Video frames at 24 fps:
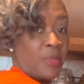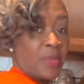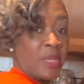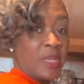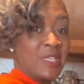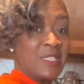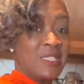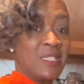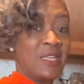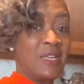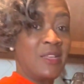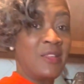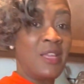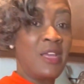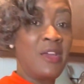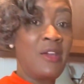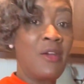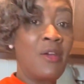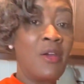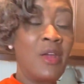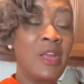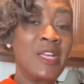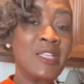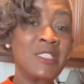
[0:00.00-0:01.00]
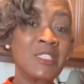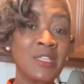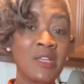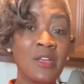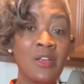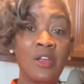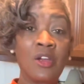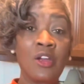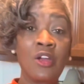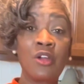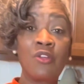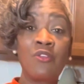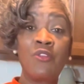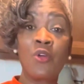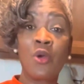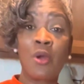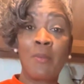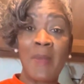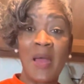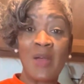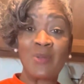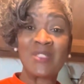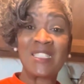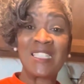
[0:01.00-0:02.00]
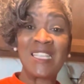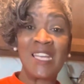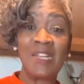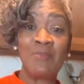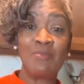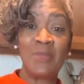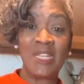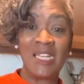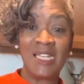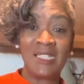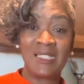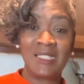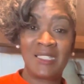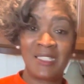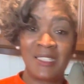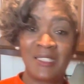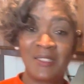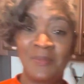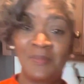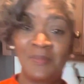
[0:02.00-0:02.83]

place it in there and it's gonna cook for about 10 minutes.